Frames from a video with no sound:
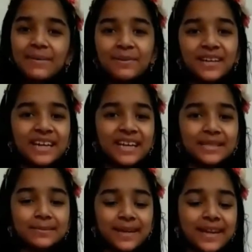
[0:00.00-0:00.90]
I'm gonna
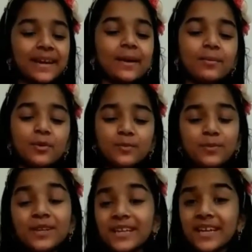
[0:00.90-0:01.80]
explain about
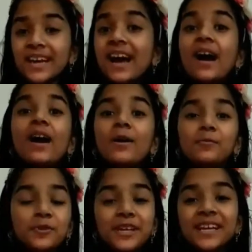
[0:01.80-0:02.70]
pulley. A
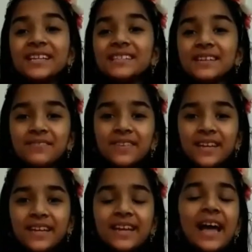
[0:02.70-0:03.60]
pulley is a
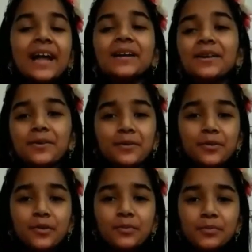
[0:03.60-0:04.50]
wheel and a
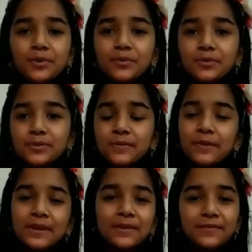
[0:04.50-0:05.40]
rope used
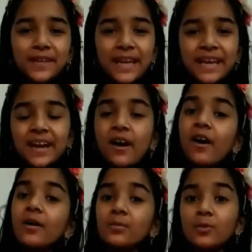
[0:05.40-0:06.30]
for lifting
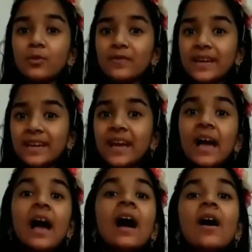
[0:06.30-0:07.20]
or moving
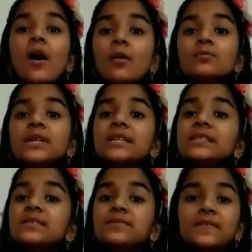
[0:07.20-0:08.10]

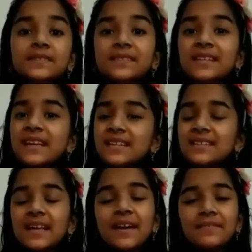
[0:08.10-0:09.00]
objects with
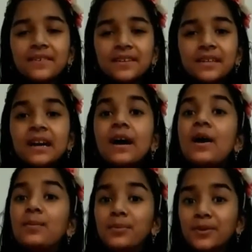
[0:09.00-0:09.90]
less effort.
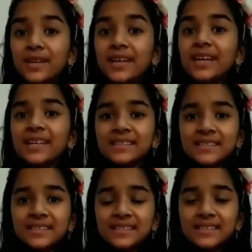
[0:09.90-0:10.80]
A pulley is
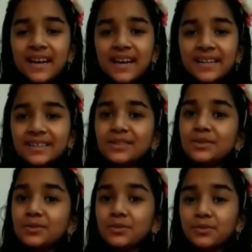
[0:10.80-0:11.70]
designed
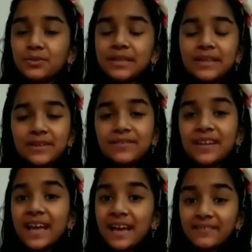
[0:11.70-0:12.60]
to lift
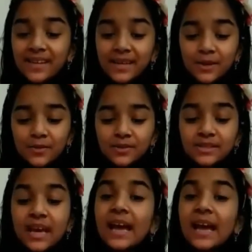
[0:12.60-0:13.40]
heavy loads.